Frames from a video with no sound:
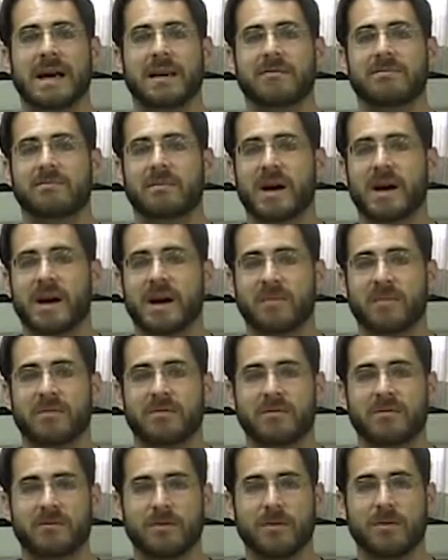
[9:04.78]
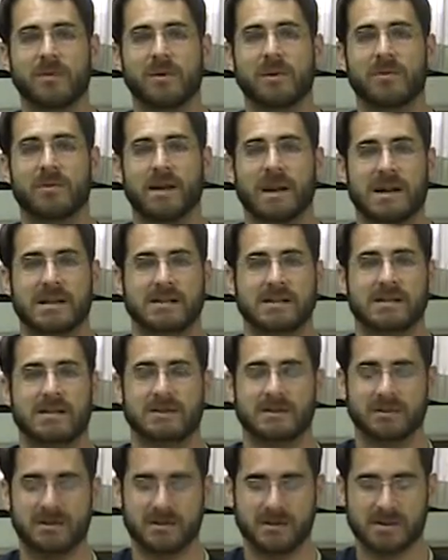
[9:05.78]
of pop and folk and rock
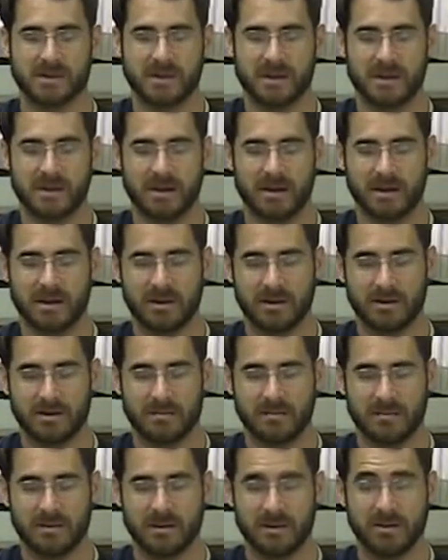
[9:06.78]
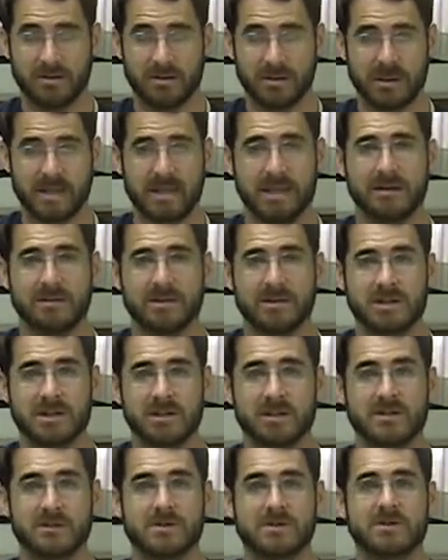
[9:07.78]
songs that are in the key of G
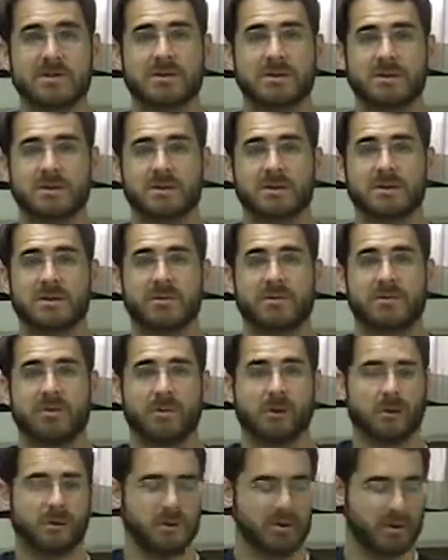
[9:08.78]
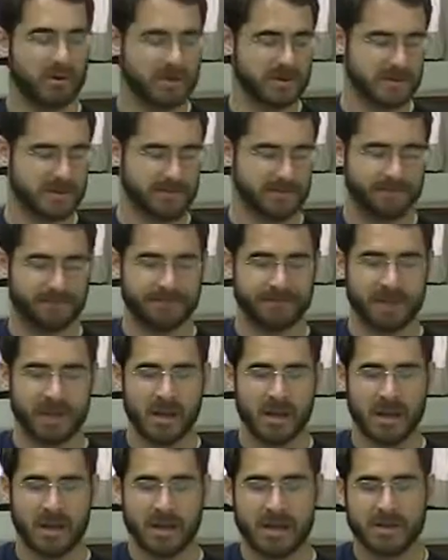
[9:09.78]
use those 4 chords.
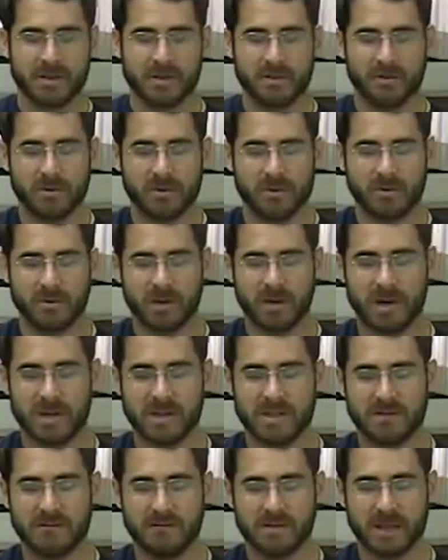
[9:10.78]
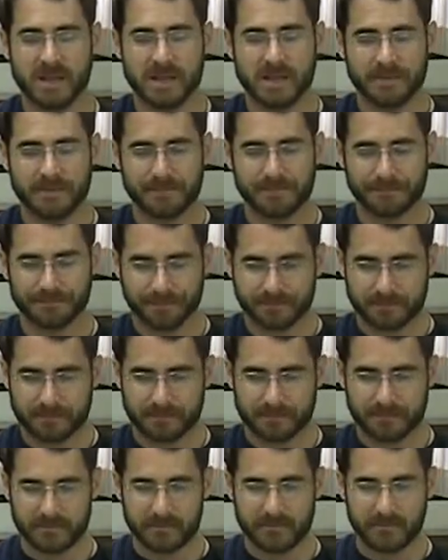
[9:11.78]
So, progression V,
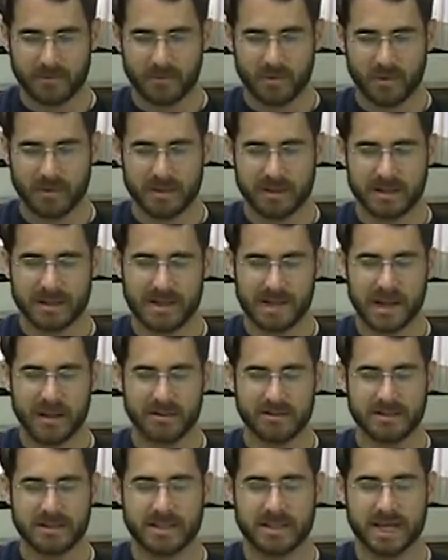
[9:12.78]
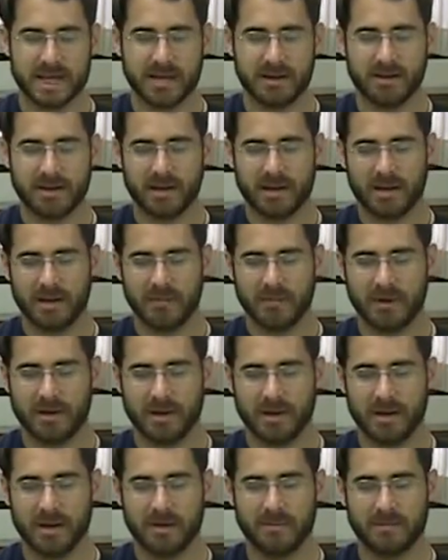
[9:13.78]
with the down, down, up,
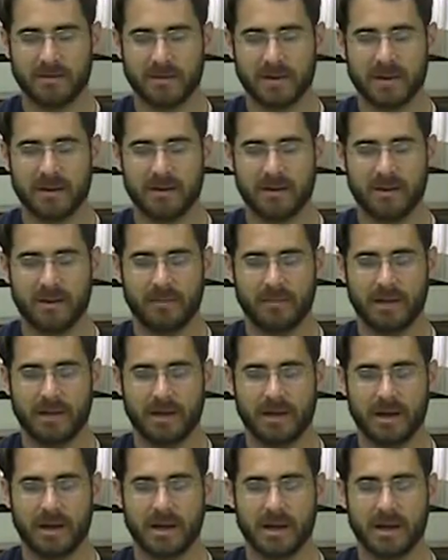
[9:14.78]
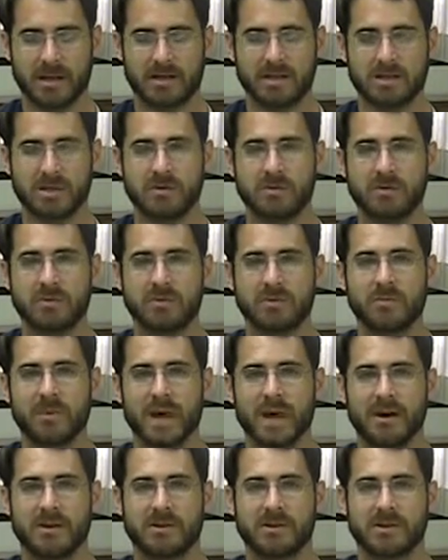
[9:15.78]
down, up. 2
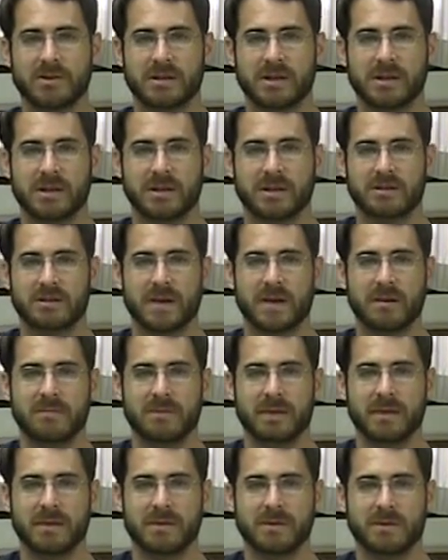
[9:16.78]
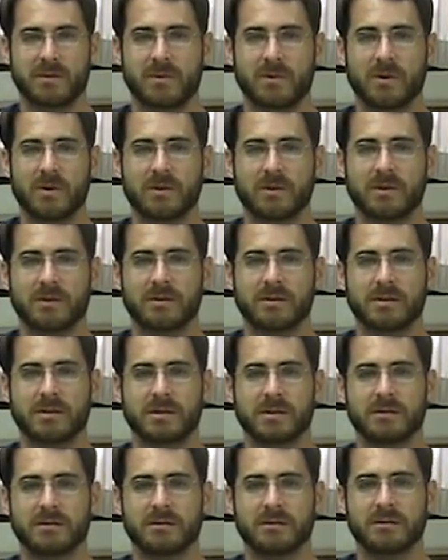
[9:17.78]
patterns on each, so 8 beats. 1,
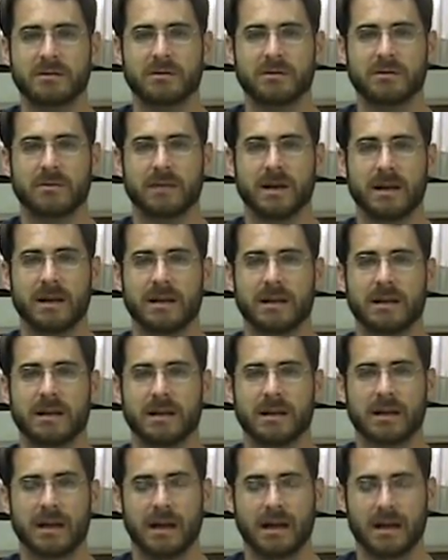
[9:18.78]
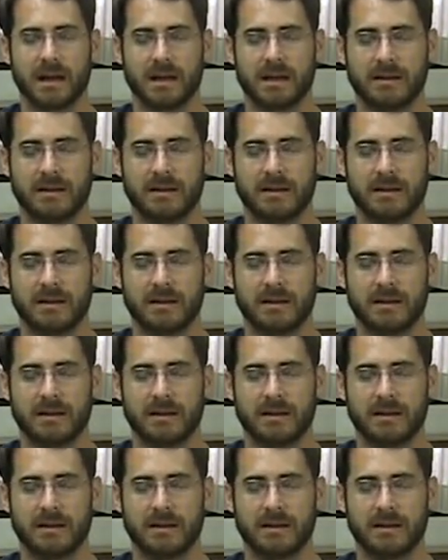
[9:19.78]
2, ready, and.